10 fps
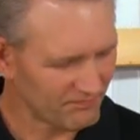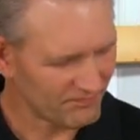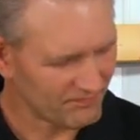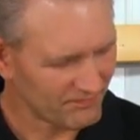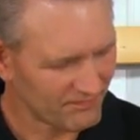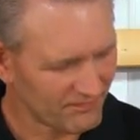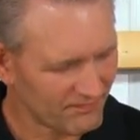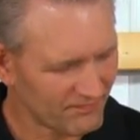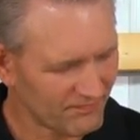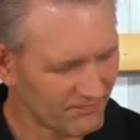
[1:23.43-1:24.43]

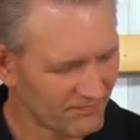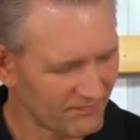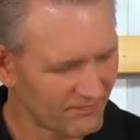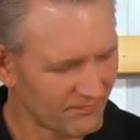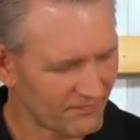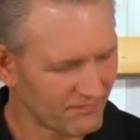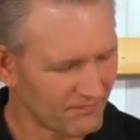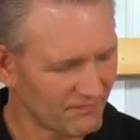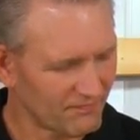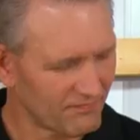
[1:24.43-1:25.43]

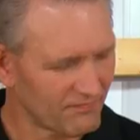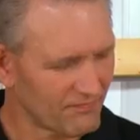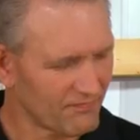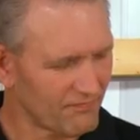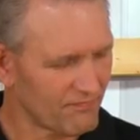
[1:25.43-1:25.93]
Nobody speaks.